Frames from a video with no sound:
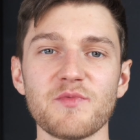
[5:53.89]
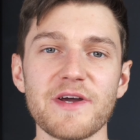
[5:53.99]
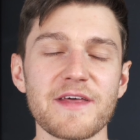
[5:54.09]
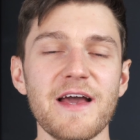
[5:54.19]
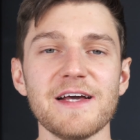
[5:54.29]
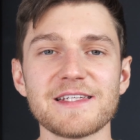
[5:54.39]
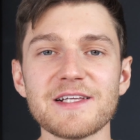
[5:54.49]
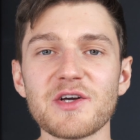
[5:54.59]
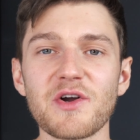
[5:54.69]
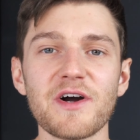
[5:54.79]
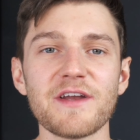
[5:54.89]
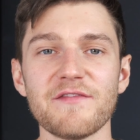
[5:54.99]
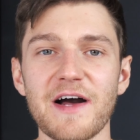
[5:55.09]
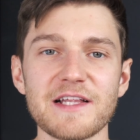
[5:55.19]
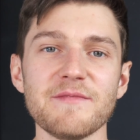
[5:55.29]
with Silicon
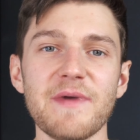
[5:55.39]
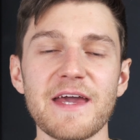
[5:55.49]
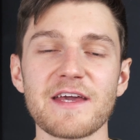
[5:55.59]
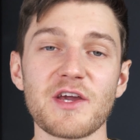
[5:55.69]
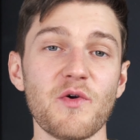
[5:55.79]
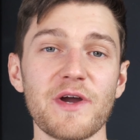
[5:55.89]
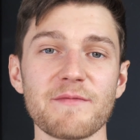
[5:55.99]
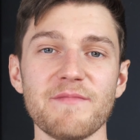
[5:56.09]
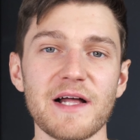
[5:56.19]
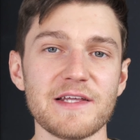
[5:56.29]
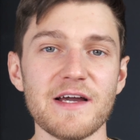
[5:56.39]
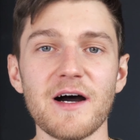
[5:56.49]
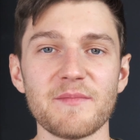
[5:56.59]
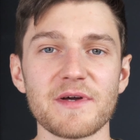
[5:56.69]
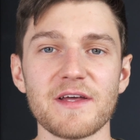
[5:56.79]
Valley Bank going belly
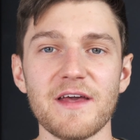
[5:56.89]
up.